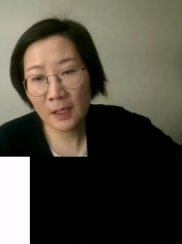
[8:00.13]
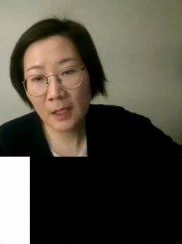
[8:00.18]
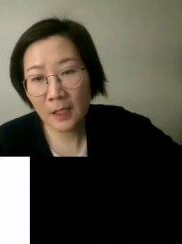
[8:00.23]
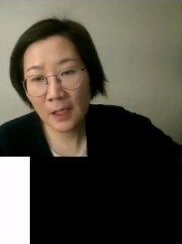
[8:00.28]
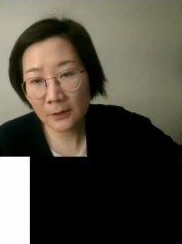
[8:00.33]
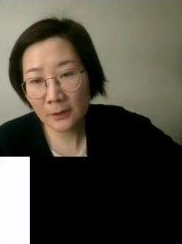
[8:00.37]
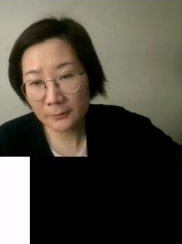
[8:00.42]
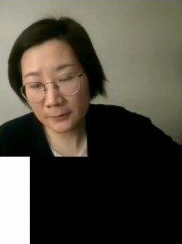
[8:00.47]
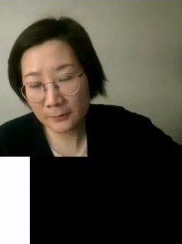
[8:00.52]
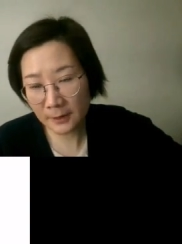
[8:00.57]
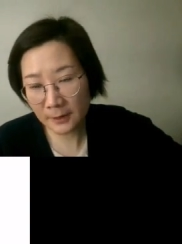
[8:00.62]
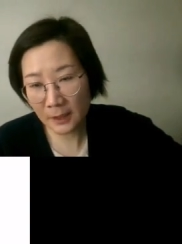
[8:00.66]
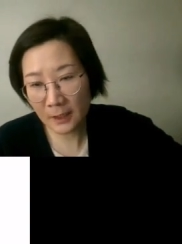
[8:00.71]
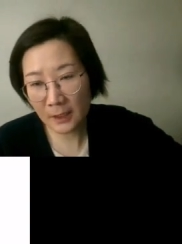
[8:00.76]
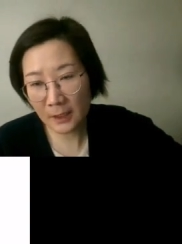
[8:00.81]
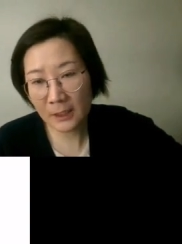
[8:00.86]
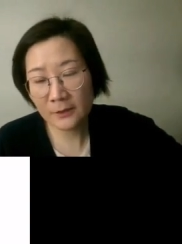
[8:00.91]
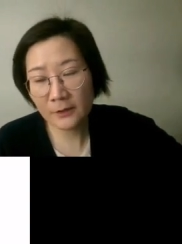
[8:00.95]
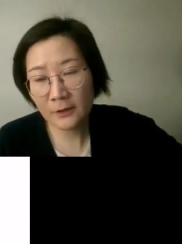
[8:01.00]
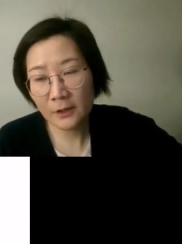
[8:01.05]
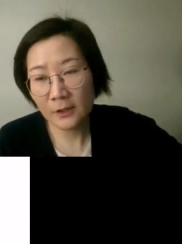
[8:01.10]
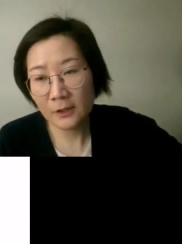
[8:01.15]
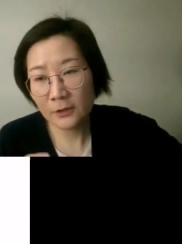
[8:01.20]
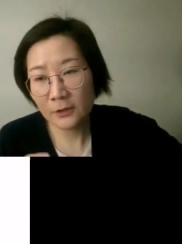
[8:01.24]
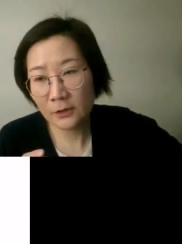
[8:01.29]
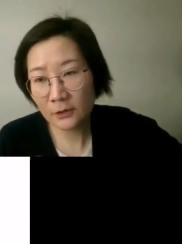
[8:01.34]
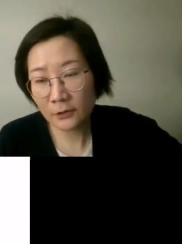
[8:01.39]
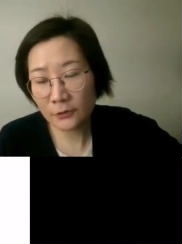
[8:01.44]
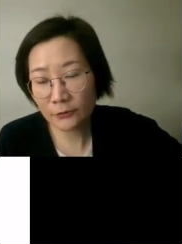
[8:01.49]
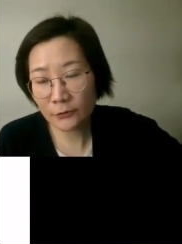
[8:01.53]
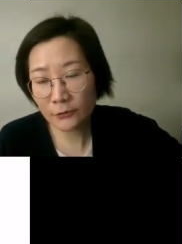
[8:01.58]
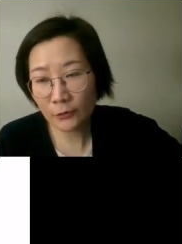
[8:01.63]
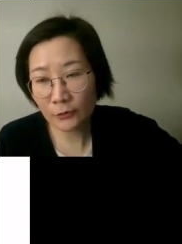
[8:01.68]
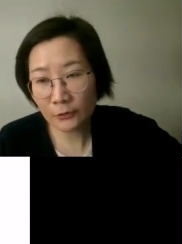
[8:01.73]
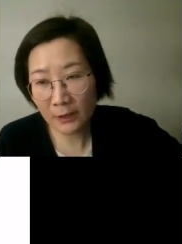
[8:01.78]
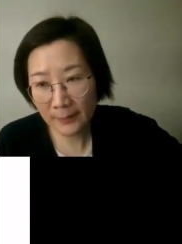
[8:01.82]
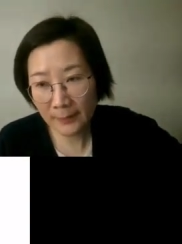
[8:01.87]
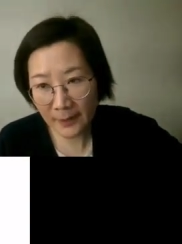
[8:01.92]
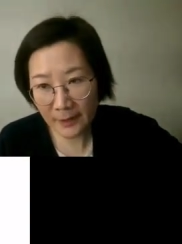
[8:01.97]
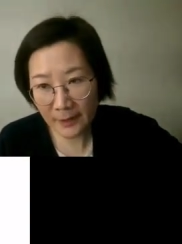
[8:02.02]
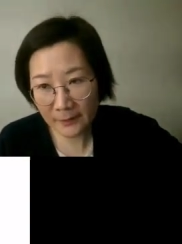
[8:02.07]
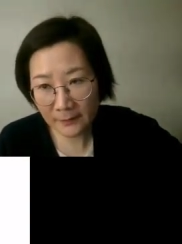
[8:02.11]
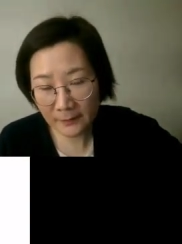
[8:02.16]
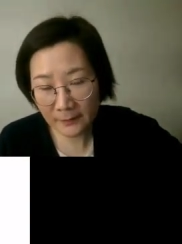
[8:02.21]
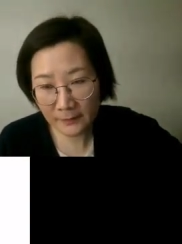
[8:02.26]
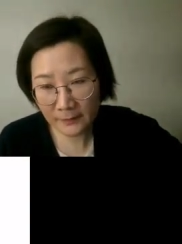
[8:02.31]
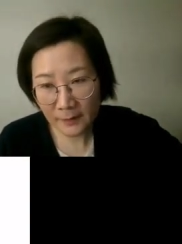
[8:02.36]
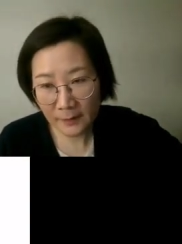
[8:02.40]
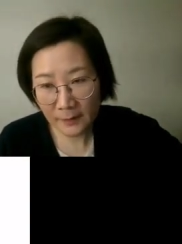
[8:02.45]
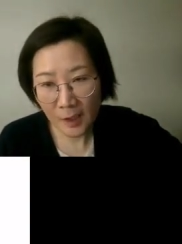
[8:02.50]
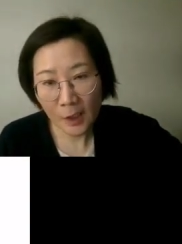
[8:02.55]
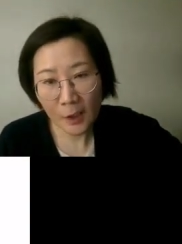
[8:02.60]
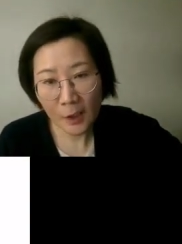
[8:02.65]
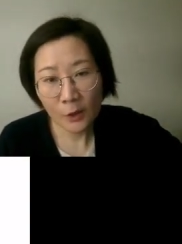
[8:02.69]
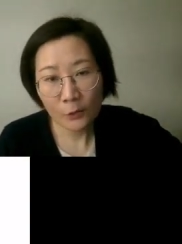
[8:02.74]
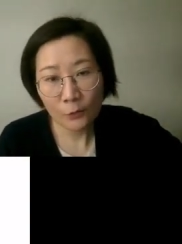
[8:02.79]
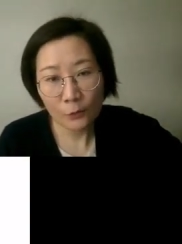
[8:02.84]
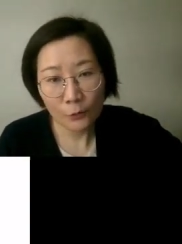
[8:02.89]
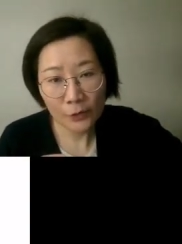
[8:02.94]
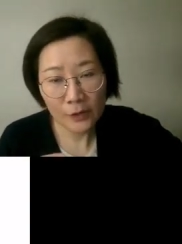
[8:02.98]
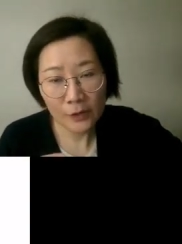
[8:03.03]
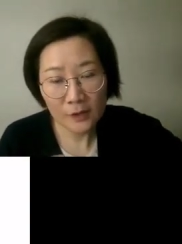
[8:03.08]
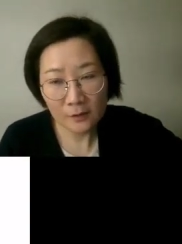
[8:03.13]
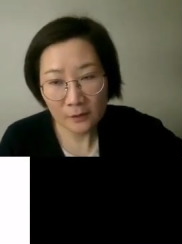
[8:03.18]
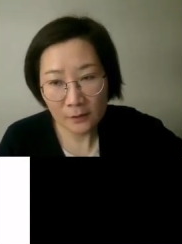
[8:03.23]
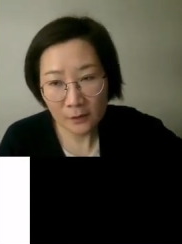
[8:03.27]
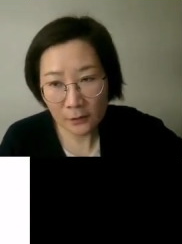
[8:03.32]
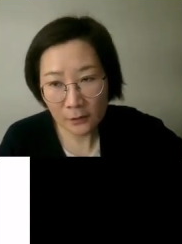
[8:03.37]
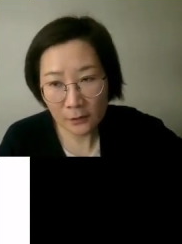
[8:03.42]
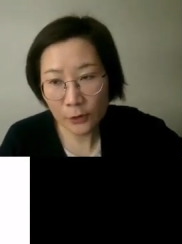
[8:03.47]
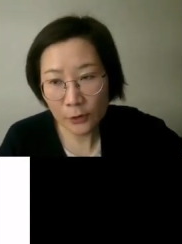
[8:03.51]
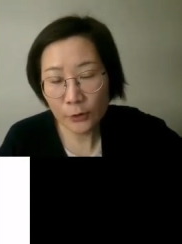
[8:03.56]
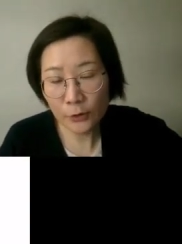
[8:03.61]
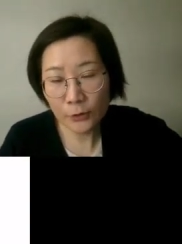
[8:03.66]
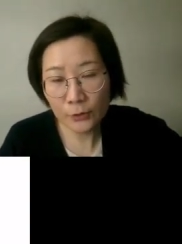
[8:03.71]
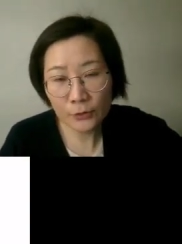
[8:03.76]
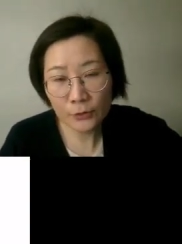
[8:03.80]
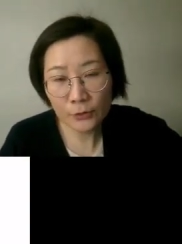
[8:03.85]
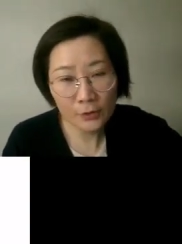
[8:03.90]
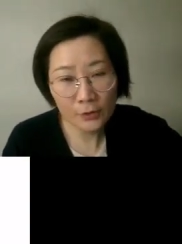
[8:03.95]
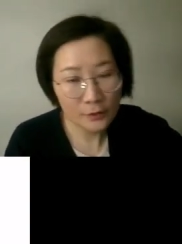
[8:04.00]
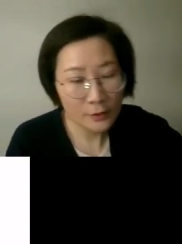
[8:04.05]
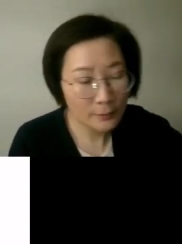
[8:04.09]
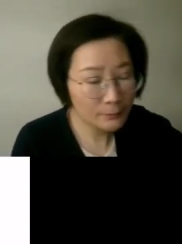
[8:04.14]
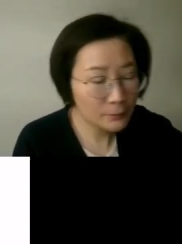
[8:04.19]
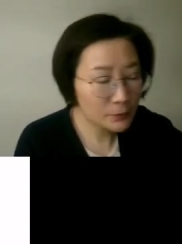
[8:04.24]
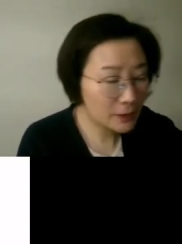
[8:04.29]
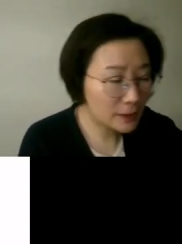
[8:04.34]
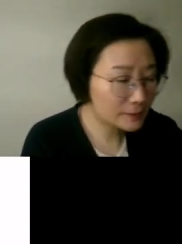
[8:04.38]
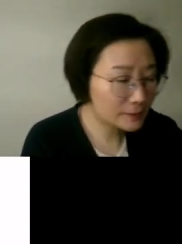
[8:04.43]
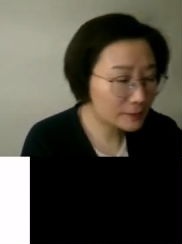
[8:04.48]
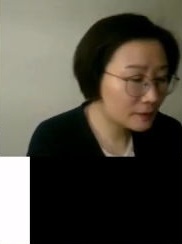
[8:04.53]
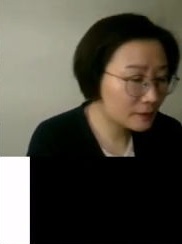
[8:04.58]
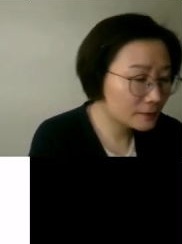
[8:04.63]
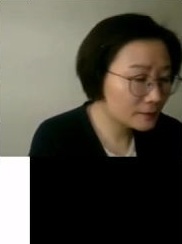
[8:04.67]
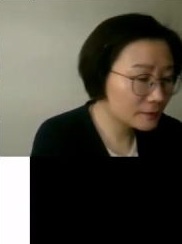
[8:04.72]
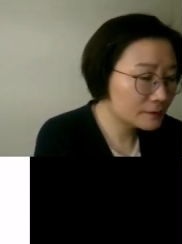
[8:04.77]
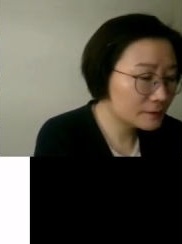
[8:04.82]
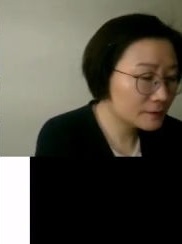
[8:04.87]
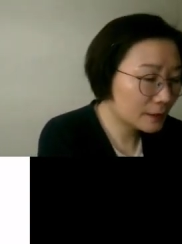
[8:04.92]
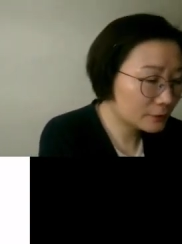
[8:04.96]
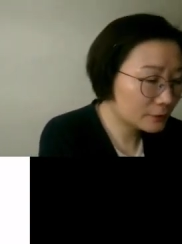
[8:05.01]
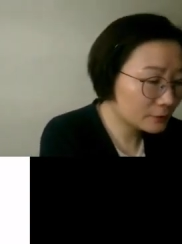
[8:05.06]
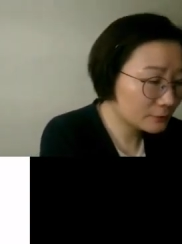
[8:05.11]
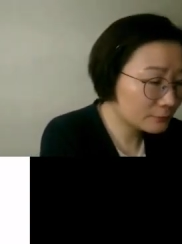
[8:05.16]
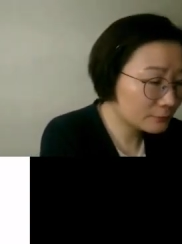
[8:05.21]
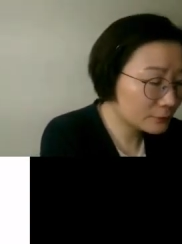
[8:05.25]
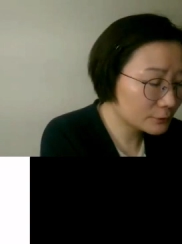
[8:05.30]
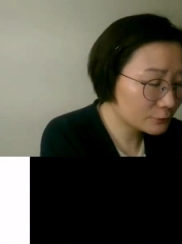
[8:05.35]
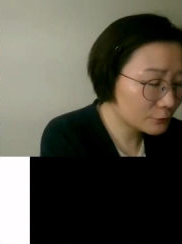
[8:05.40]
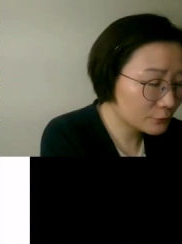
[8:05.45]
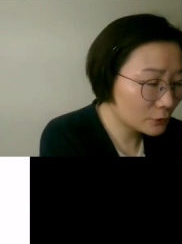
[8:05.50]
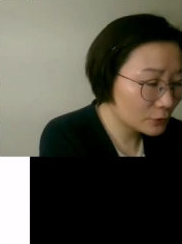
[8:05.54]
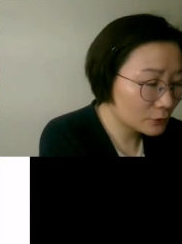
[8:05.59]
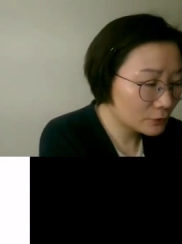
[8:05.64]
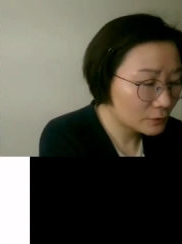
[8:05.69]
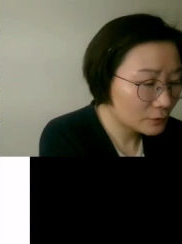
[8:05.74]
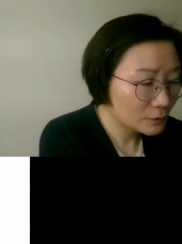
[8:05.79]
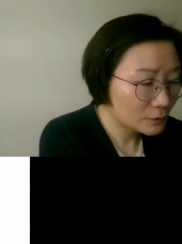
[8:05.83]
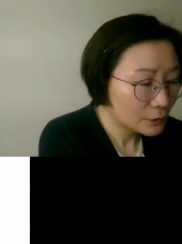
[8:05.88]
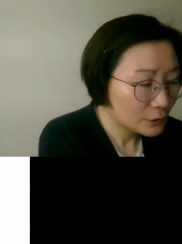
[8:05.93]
are outside the control limits, we conclude the process is out of control.